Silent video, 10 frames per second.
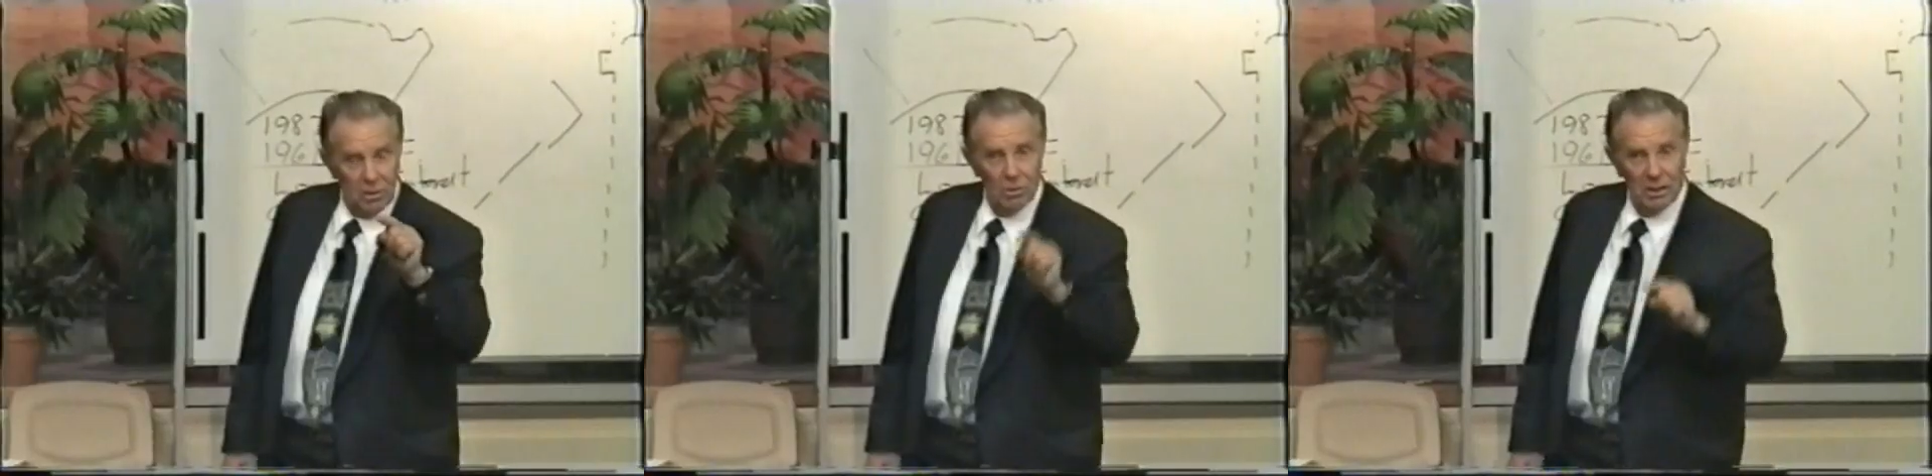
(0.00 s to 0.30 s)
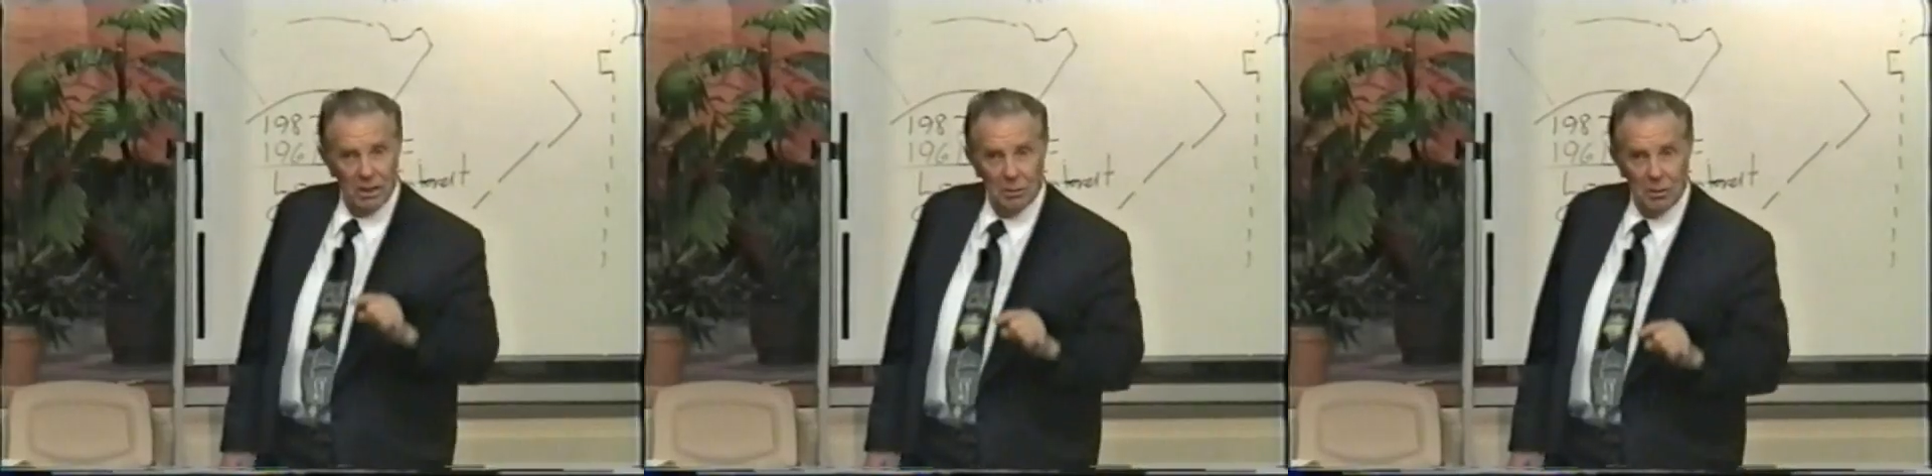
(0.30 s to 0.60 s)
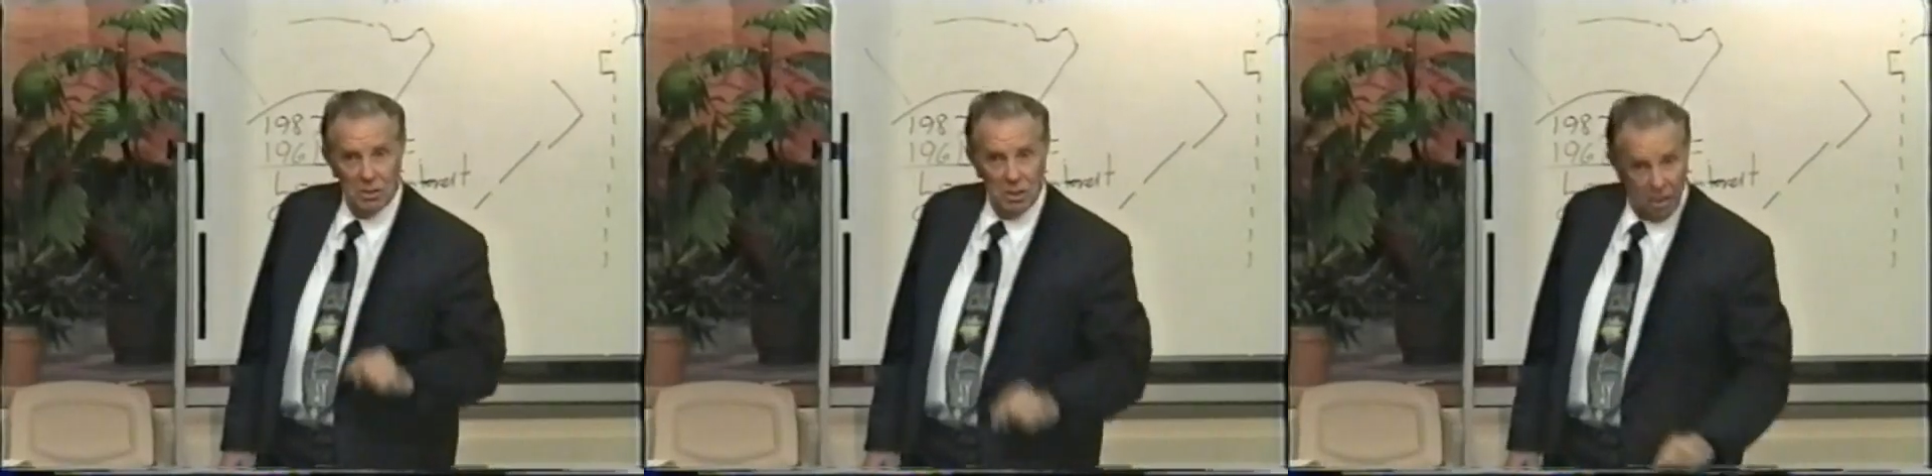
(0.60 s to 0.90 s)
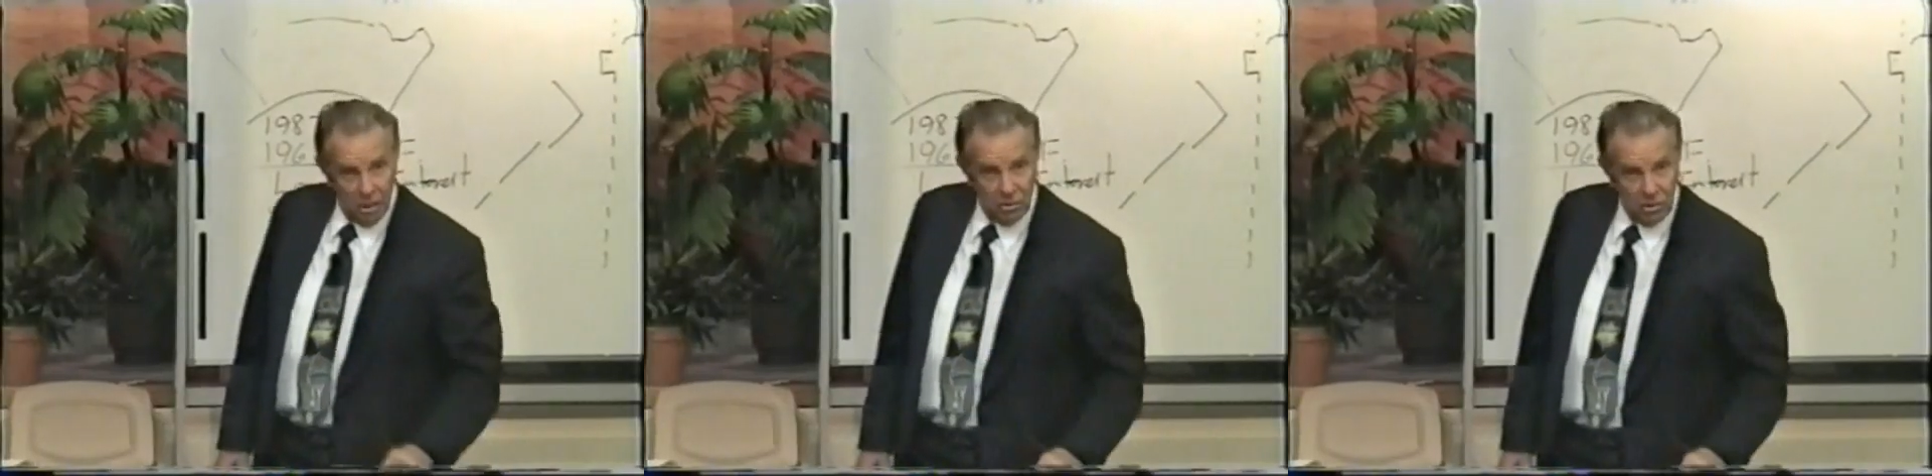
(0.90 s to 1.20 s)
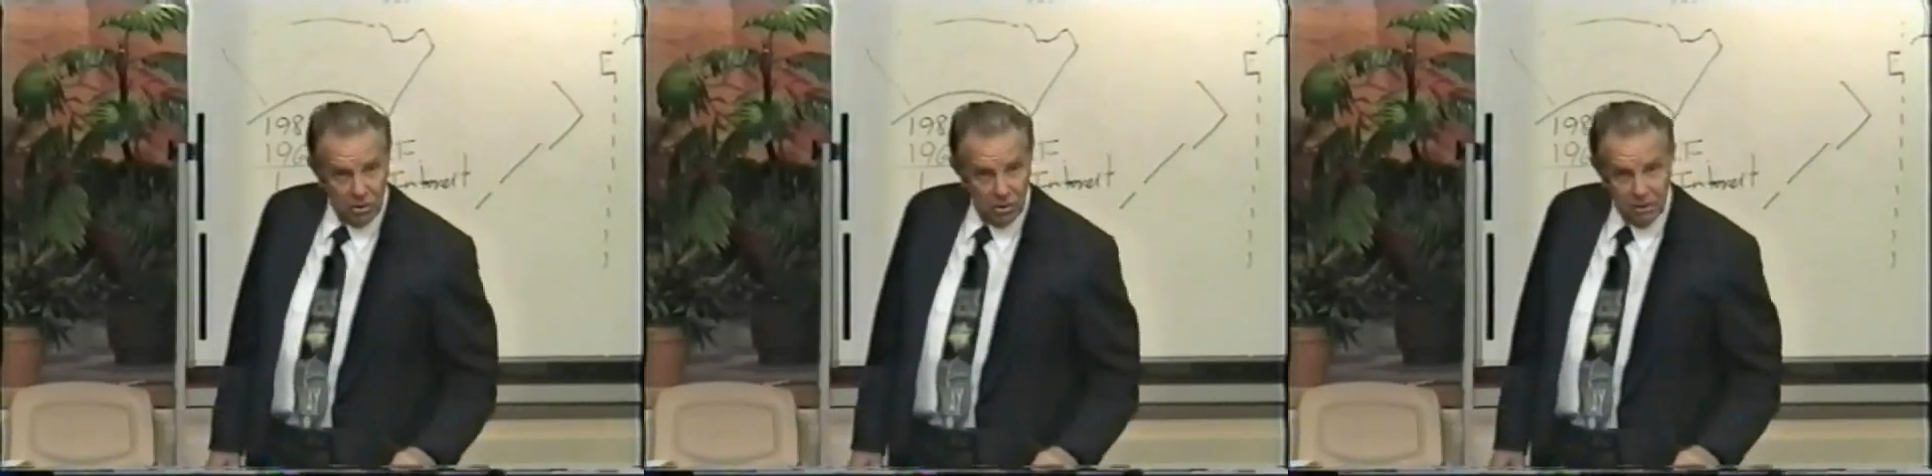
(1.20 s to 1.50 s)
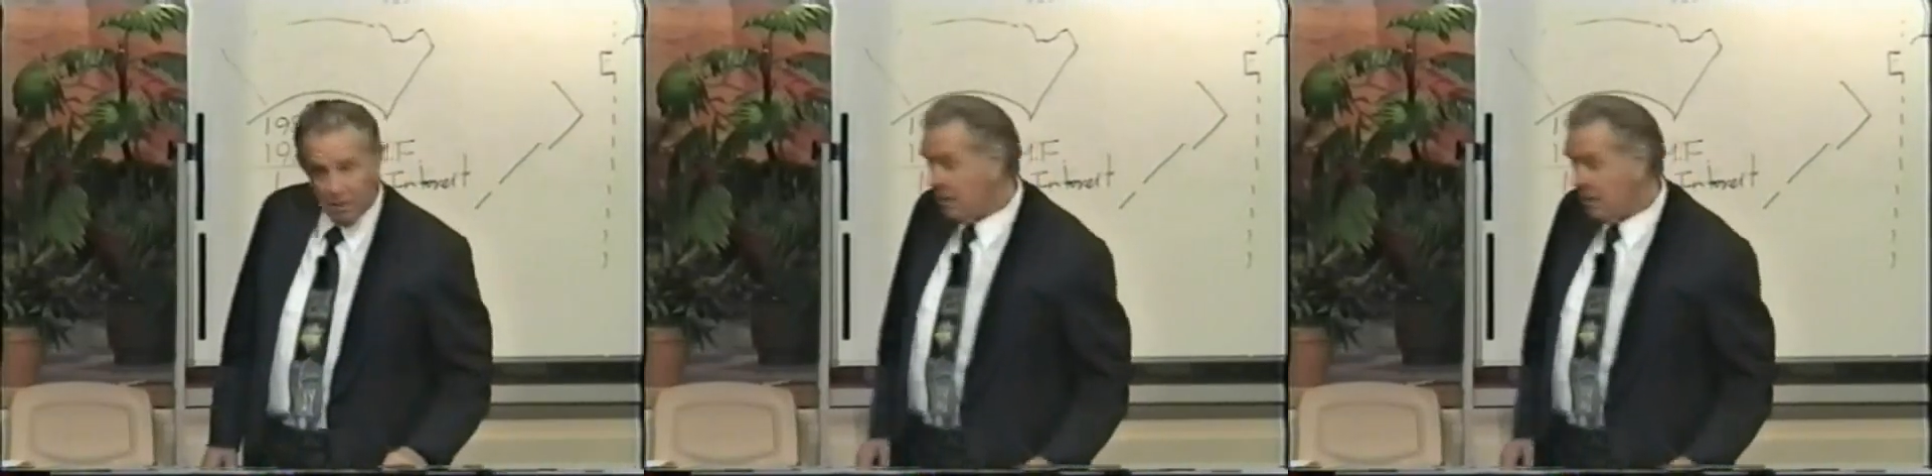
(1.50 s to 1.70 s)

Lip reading: And all the Kiwis said, oh good.